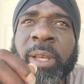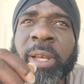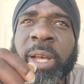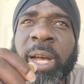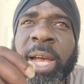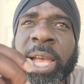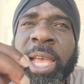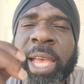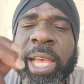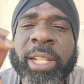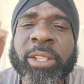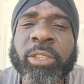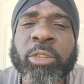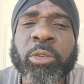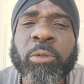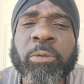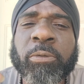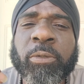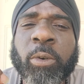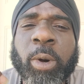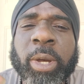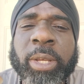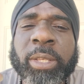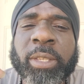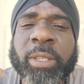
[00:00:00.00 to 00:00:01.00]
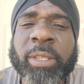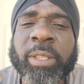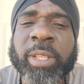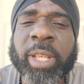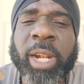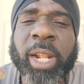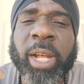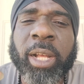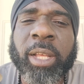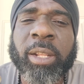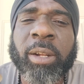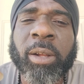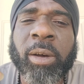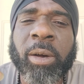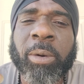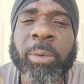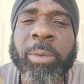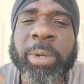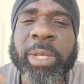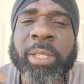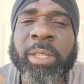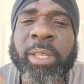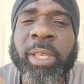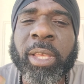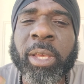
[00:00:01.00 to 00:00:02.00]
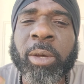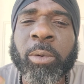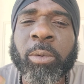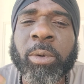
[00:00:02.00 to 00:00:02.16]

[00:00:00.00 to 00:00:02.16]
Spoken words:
I had 2 voices that I could always hear.